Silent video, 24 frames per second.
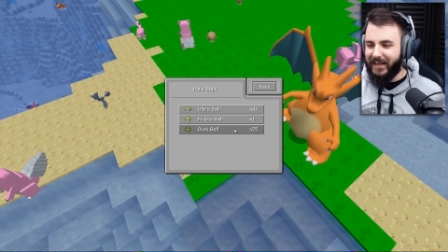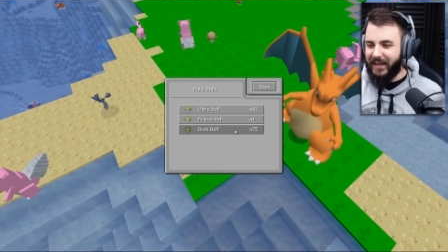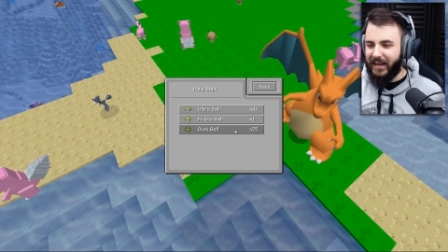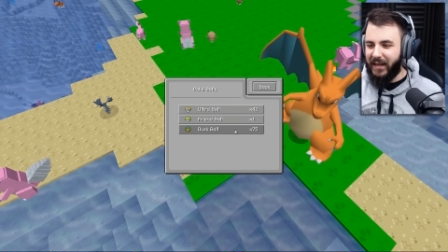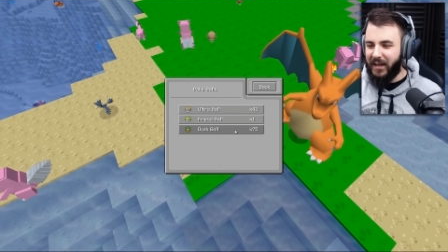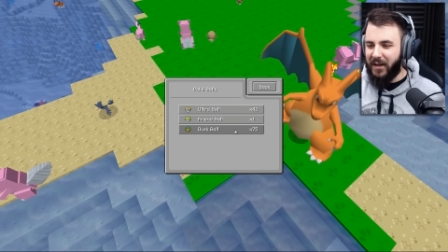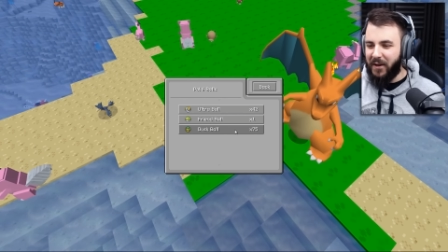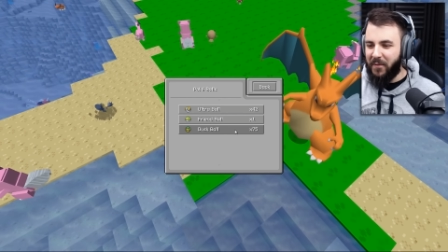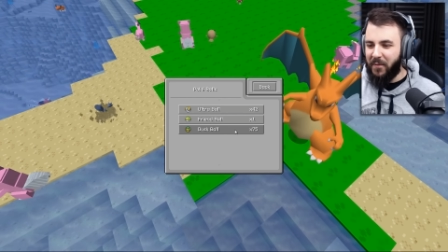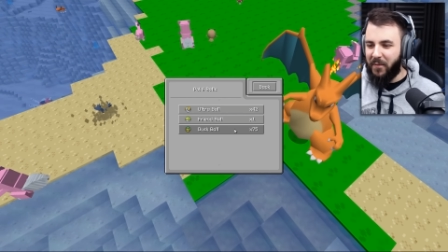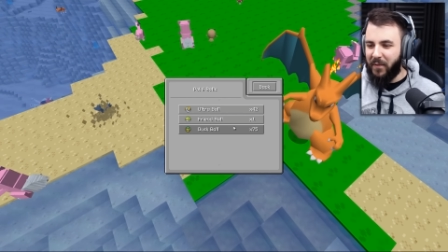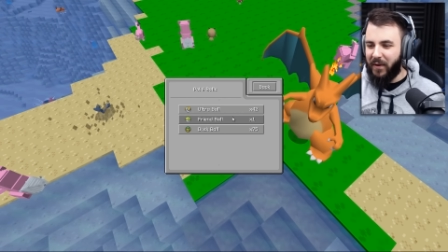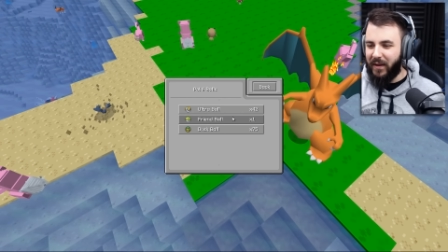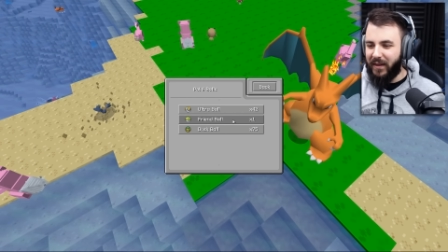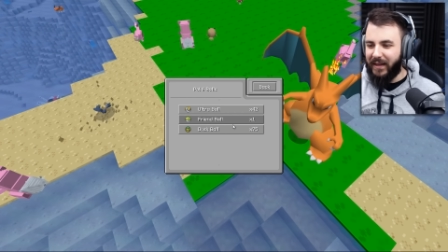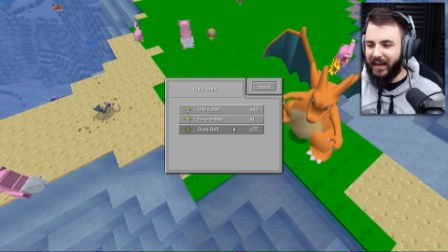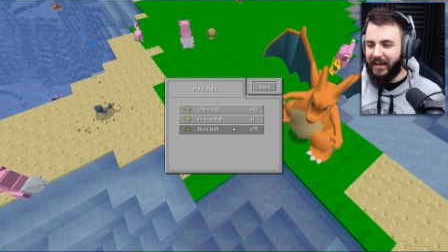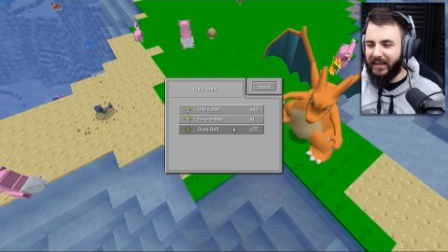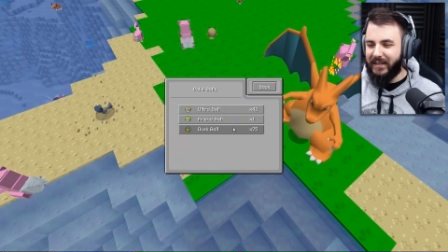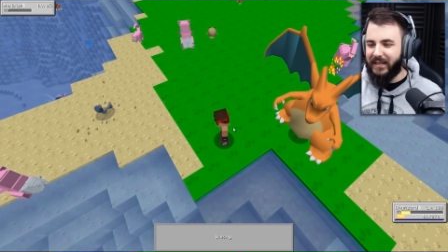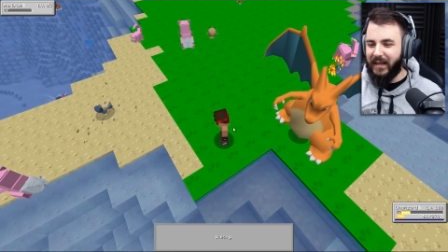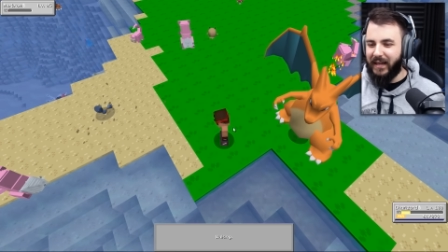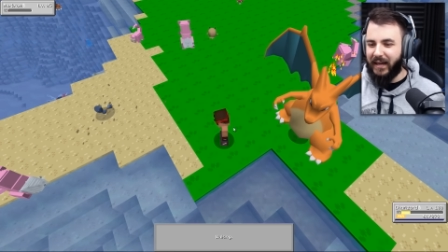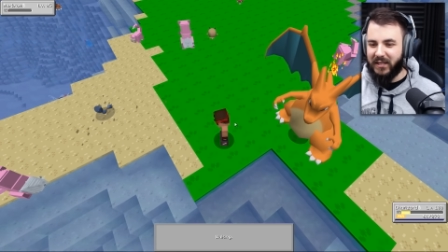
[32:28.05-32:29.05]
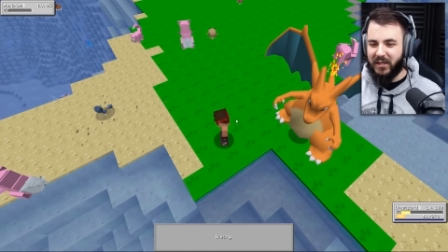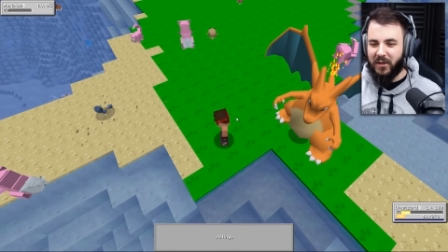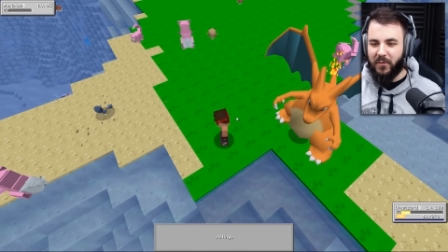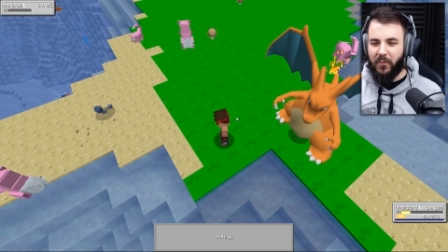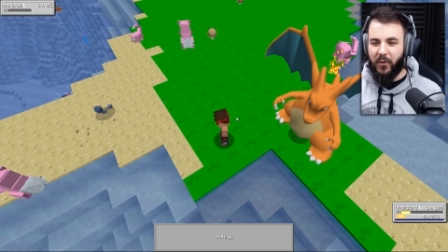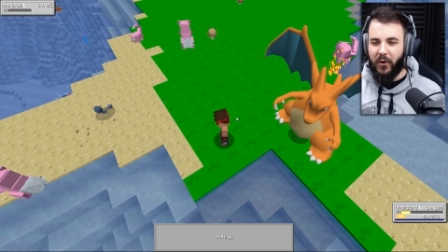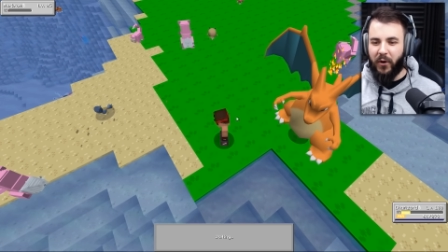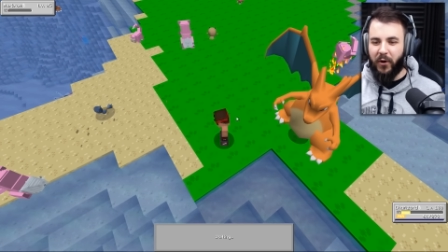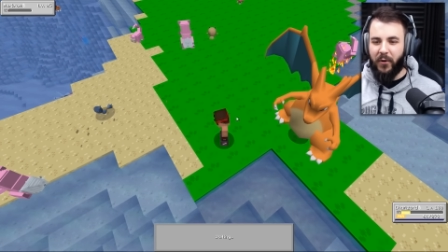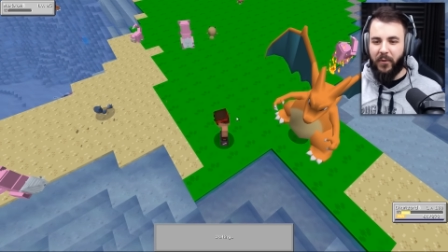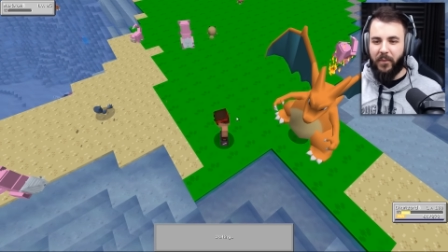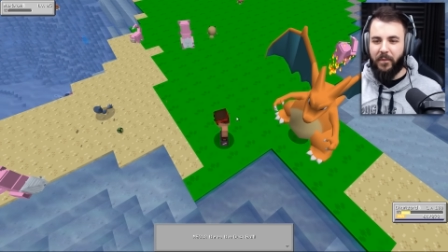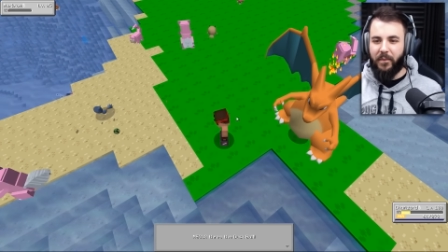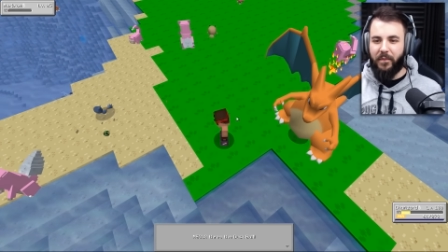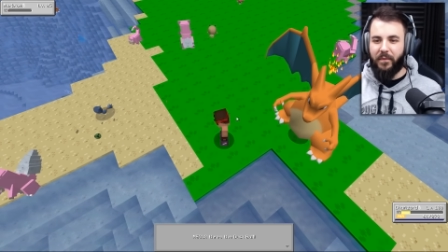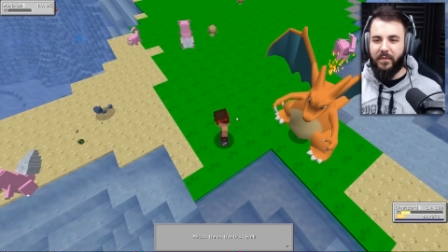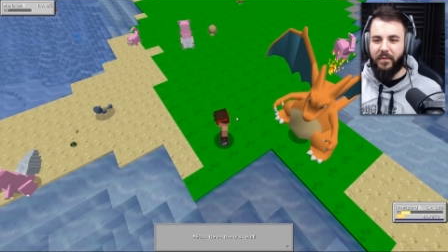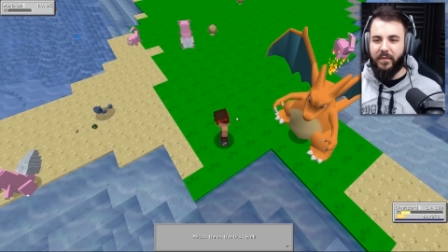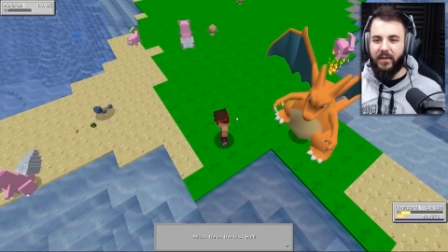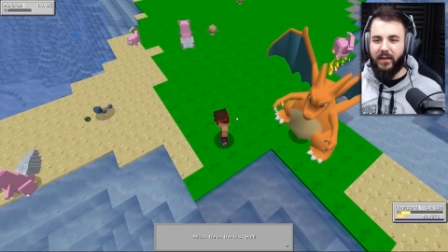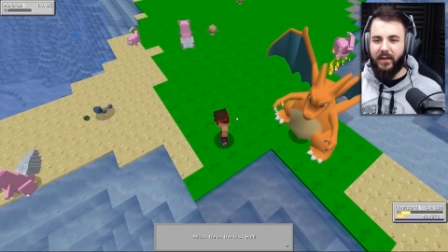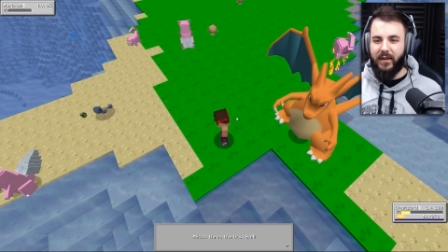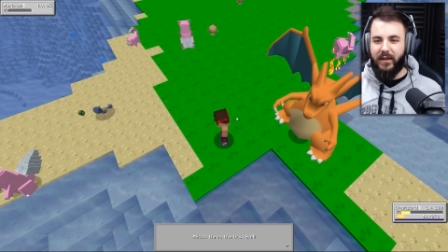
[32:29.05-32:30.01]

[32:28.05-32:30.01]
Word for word: hit him with a Dusk Ball. Oh,